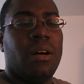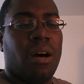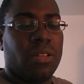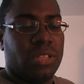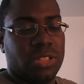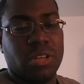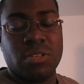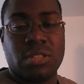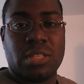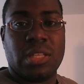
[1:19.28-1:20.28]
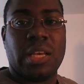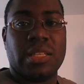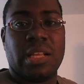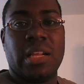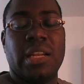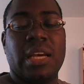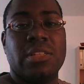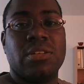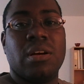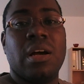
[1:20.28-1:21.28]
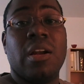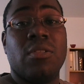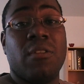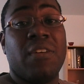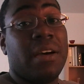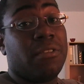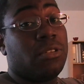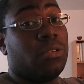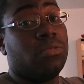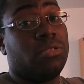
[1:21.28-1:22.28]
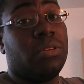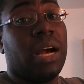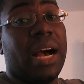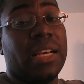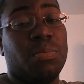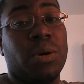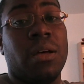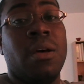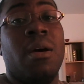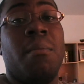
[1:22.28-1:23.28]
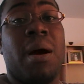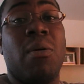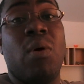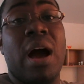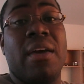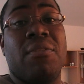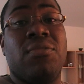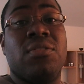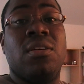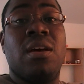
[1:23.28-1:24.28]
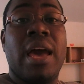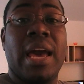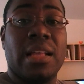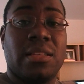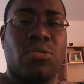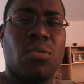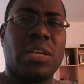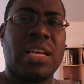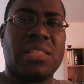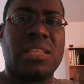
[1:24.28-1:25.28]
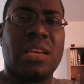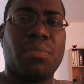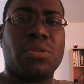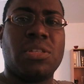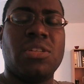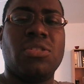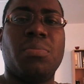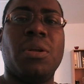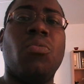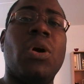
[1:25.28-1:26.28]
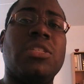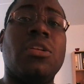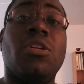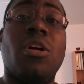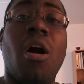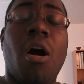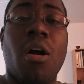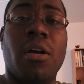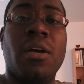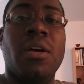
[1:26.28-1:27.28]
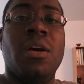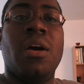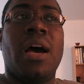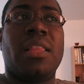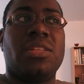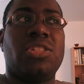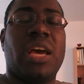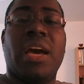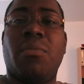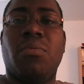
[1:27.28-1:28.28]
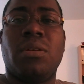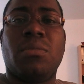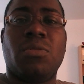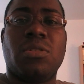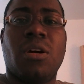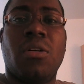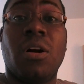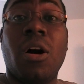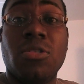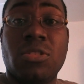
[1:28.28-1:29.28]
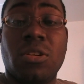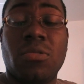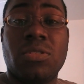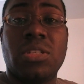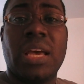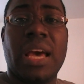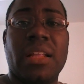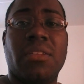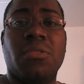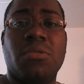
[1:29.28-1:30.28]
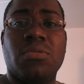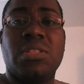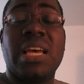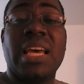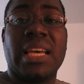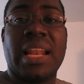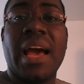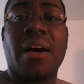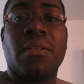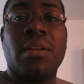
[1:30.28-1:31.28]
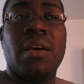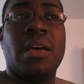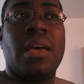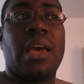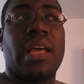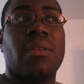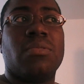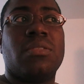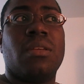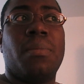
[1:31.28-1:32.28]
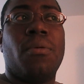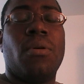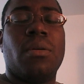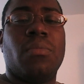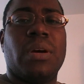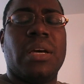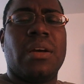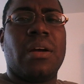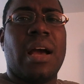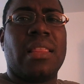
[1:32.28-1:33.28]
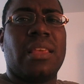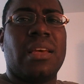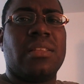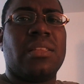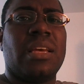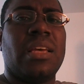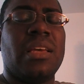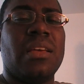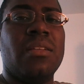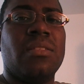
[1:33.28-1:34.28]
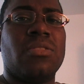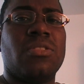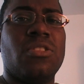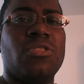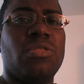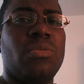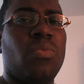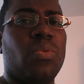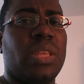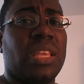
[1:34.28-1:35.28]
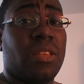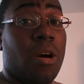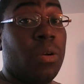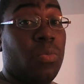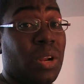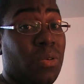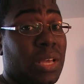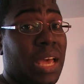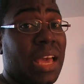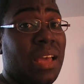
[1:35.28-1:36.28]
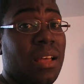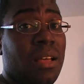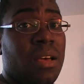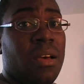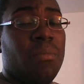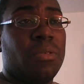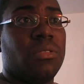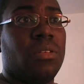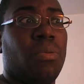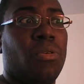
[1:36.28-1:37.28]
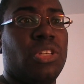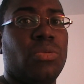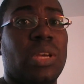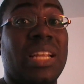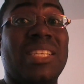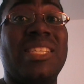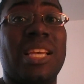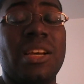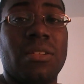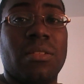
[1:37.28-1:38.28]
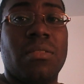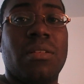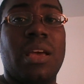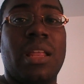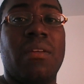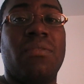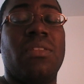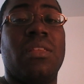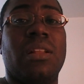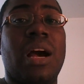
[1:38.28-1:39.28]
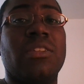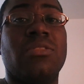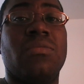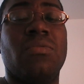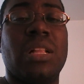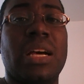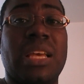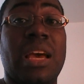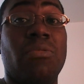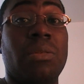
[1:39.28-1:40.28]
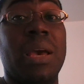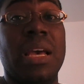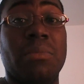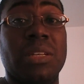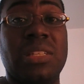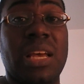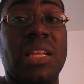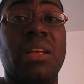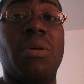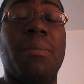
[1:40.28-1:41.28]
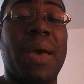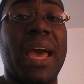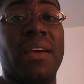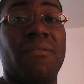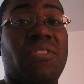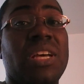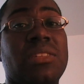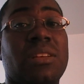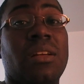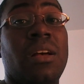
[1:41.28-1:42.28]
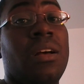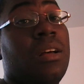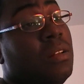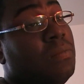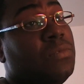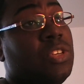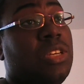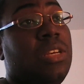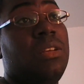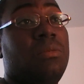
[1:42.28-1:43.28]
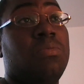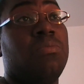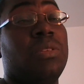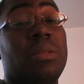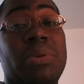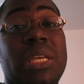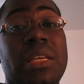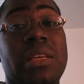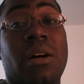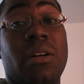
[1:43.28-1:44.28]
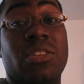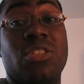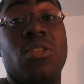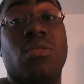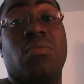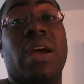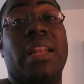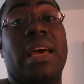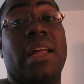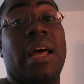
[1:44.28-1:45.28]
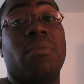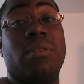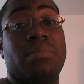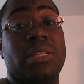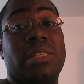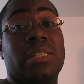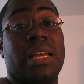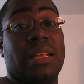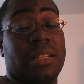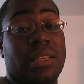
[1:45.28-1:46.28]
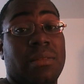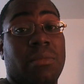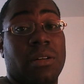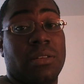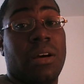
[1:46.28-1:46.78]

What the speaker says: all these surgeons and things of that nature. I don't know if I ever told you guys, but my wife had sort of that same procedure, but it wasn't on her heart. I think she had what was called gallstones. She had those taken out, and it was to the point where I think the surgery, they thought it went okay, but it's to the point she was getting sicker. And if the doctors didn't realize, hey, we made a mistake, and they went back and fixed it, she wouldn't be on this earth right now, and I wouldn't be standing in Denmark